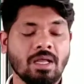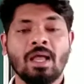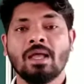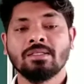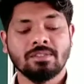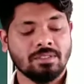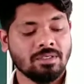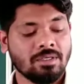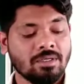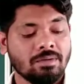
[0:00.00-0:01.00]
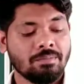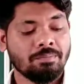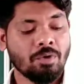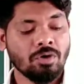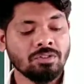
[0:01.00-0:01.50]
and
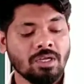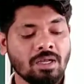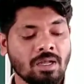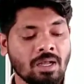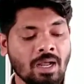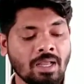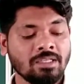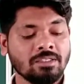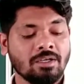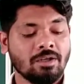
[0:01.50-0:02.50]
both high